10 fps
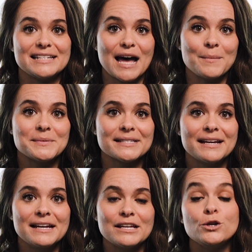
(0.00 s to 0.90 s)
steps,
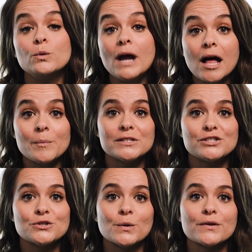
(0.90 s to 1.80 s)
you'd help
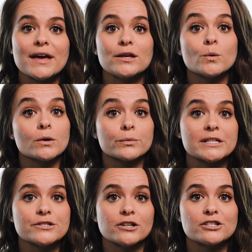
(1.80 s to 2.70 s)
ensure that your
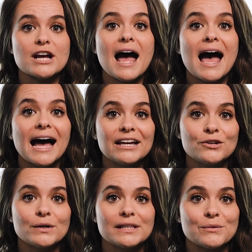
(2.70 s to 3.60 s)
research
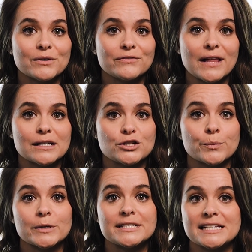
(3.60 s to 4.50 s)
accurately reflects your
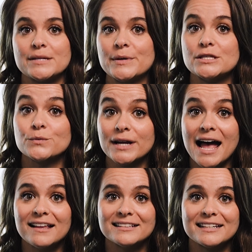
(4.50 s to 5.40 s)
participants'
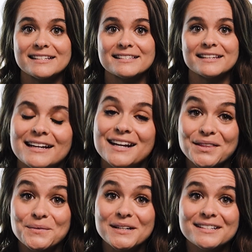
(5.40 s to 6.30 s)
realities. In
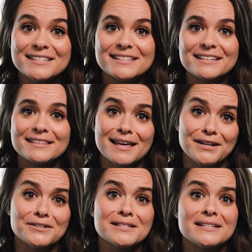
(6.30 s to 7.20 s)
other words, that
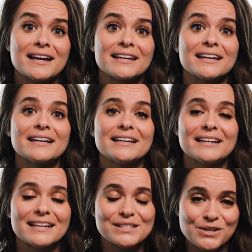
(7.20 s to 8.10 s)
your study
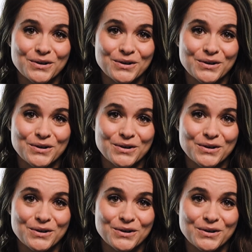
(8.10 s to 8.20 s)
is